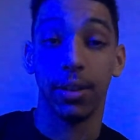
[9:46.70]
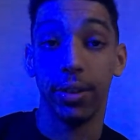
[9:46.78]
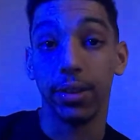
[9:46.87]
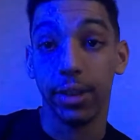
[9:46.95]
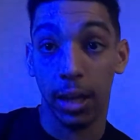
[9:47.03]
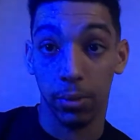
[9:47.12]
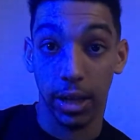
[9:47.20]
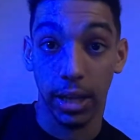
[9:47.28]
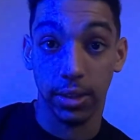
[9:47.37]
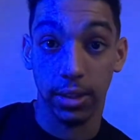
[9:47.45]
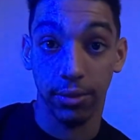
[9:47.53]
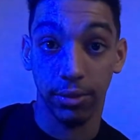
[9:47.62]
to think that I would
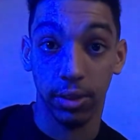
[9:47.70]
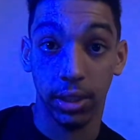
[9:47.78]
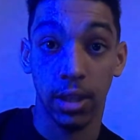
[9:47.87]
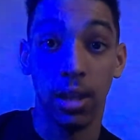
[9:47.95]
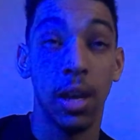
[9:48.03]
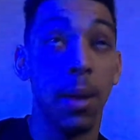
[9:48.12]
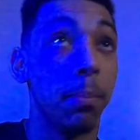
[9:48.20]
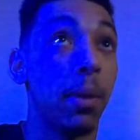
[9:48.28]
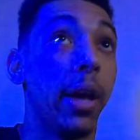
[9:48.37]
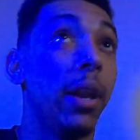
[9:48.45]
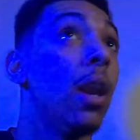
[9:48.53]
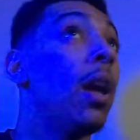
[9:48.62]
act differently.
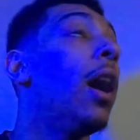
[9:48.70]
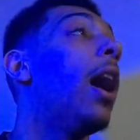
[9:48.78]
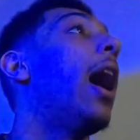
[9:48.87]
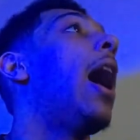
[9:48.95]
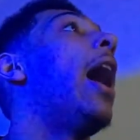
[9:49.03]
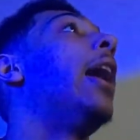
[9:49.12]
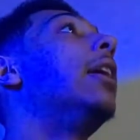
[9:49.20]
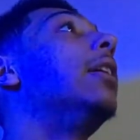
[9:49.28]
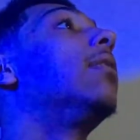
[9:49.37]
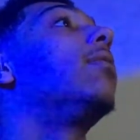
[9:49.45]
But I